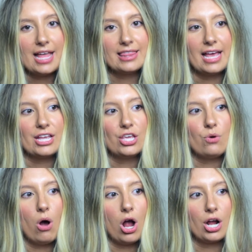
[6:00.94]
and that
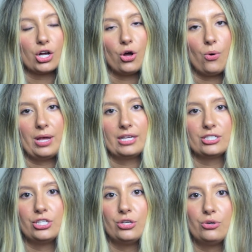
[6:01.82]
you aren't going
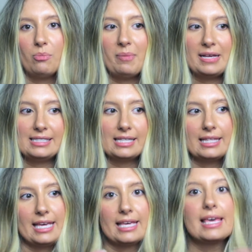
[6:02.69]
to
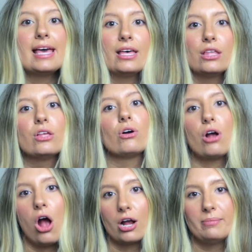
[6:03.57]
basically kill or
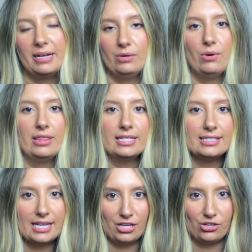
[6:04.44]
harm anyone that's
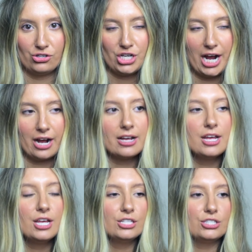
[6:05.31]
in your chair.
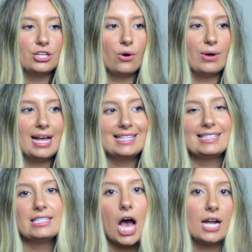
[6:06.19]
So
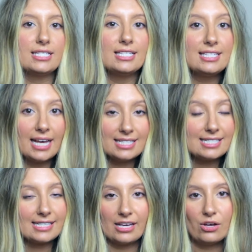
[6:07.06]
it's not to test
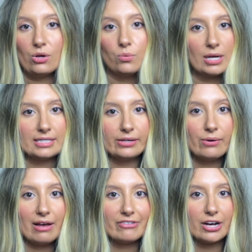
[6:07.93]
skill
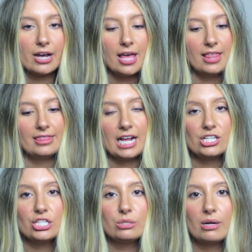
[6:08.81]
whatsoever. They
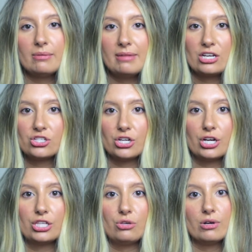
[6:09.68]
just want to make sure
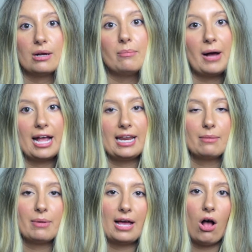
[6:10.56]
you are
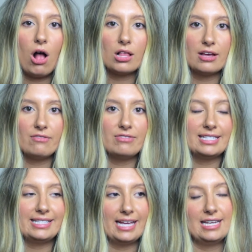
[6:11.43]
abiding by all of the
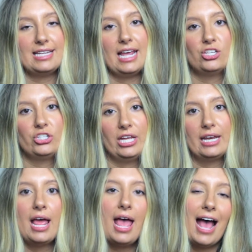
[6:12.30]

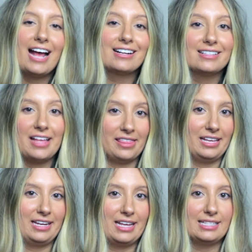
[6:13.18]
sanitation and
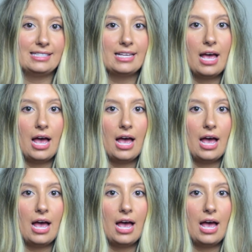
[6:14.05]
cleanliness